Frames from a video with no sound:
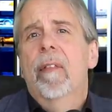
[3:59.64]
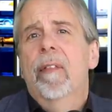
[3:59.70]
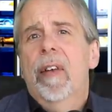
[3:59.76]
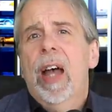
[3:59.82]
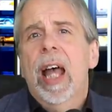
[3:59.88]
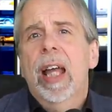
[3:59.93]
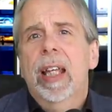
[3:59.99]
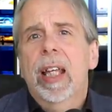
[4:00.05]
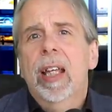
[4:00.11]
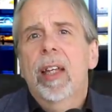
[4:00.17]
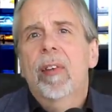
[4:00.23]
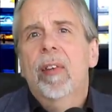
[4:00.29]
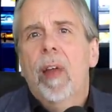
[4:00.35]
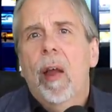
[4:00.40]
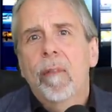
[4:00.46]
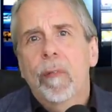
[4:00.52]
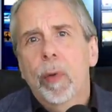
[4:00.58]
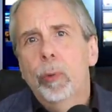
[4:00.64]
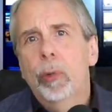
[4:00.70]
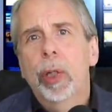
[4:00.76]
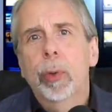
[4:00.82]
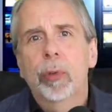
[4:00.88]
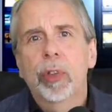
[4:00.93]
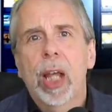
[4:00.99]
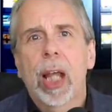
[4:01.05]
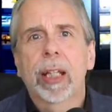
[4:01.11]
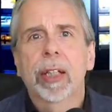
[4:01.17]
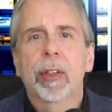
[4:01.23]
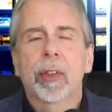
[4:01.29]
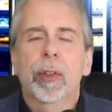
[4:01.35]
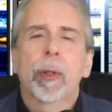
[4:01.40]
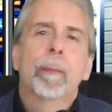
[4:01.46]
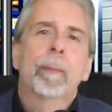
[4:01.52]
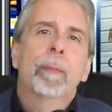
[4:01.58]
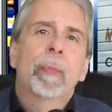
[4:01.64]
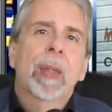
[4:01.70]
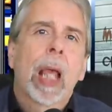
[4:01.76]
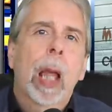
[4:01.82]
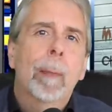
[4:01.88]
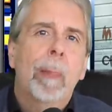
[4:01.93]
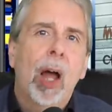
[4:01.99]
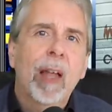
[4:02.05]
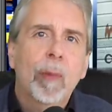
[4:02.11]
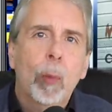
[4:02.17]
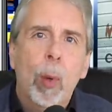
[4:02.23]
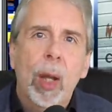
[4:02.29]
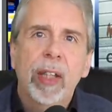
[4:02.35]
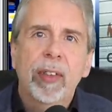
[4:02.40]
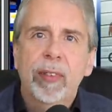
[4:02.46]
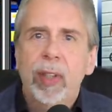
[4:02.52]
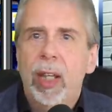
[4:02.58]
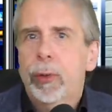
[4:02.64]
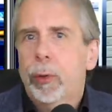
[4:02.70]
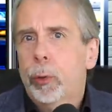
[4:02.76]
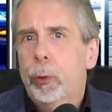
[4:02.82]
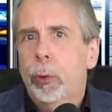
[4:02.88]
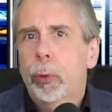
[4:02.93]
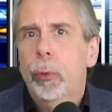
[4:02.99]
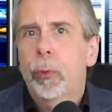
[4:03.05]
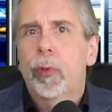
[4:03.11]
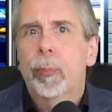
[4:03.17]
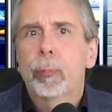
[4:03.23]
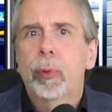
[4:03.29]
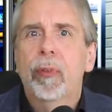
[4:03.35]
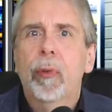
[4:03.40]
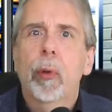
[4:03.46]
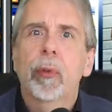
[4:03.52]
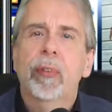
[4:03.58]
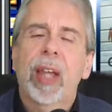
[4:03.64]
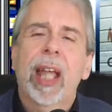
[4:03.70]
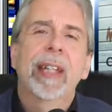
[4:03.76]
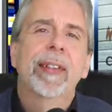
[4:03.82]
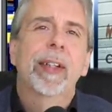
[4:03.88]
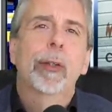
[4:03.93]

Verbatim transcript: that is the real challenge. By the way, Ted Cruz provoked a